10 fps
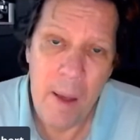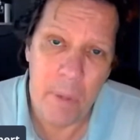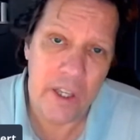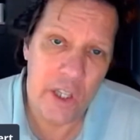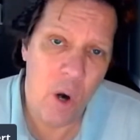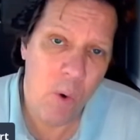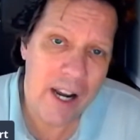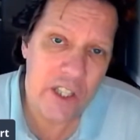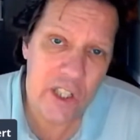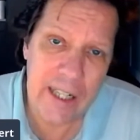But you know
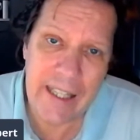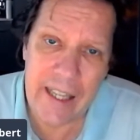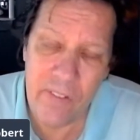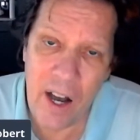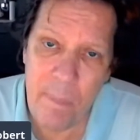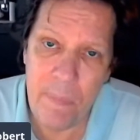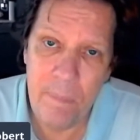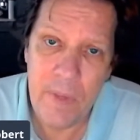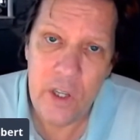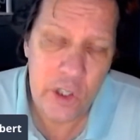why she didn't give up?
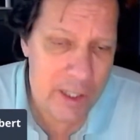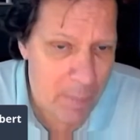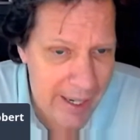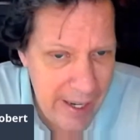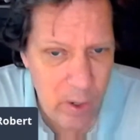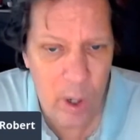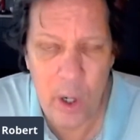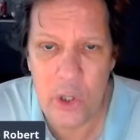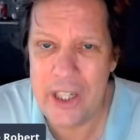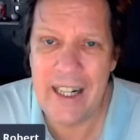She's my hero
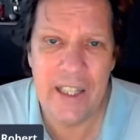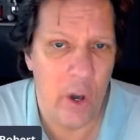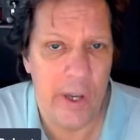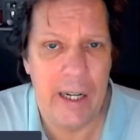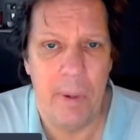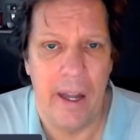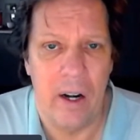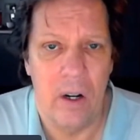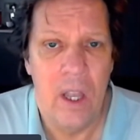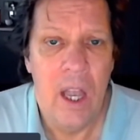because she didn't know any
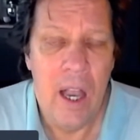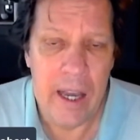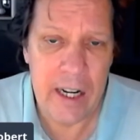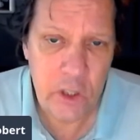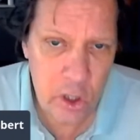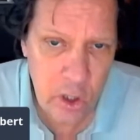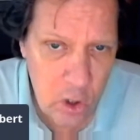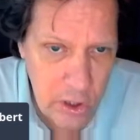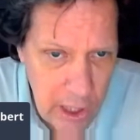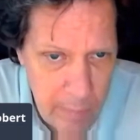better. And it took her
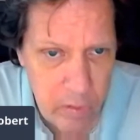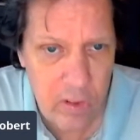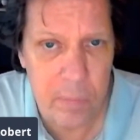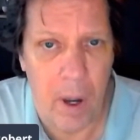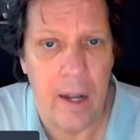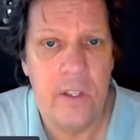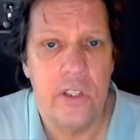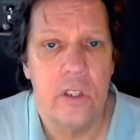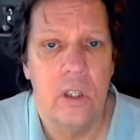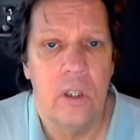a number of
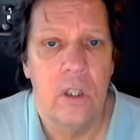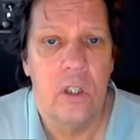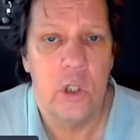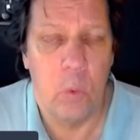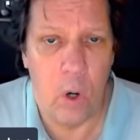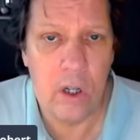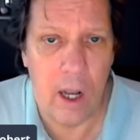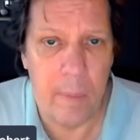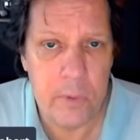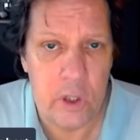months to work
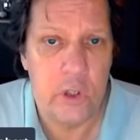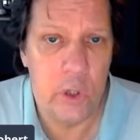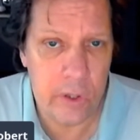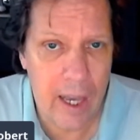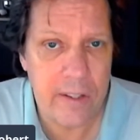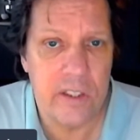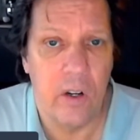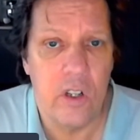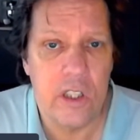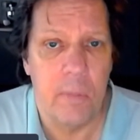up to
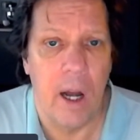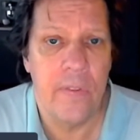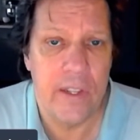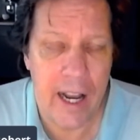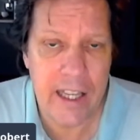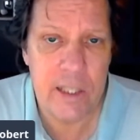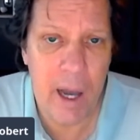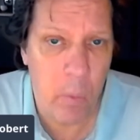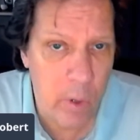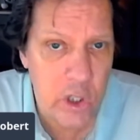$2,000 a month, and that's
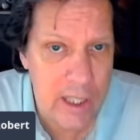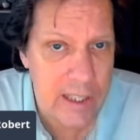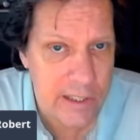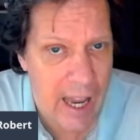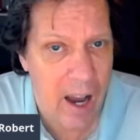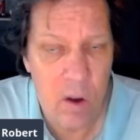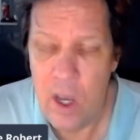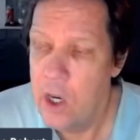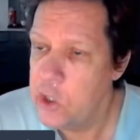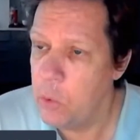about where she is now.
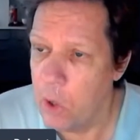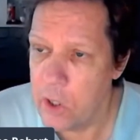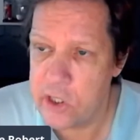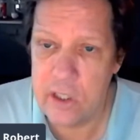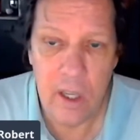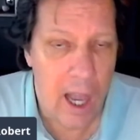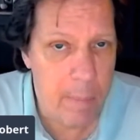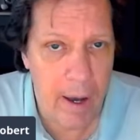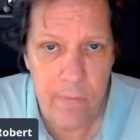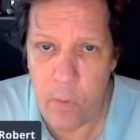She works
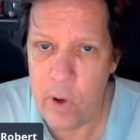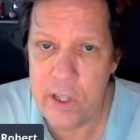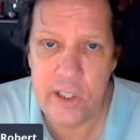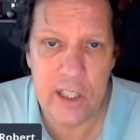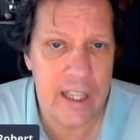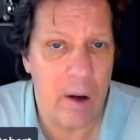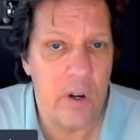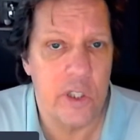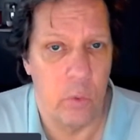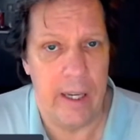about four to six
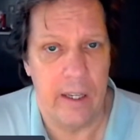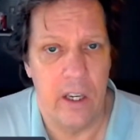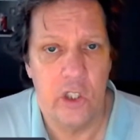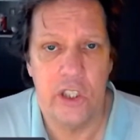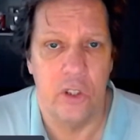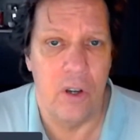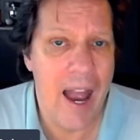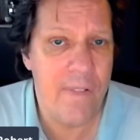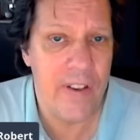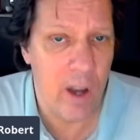hours a week. She's
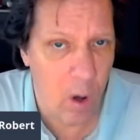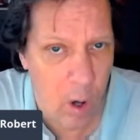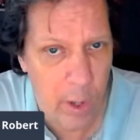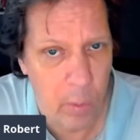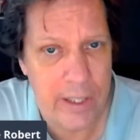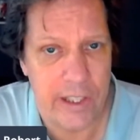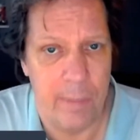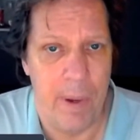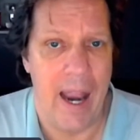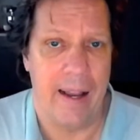laughing all the way to the
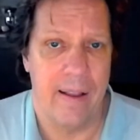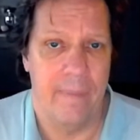bank.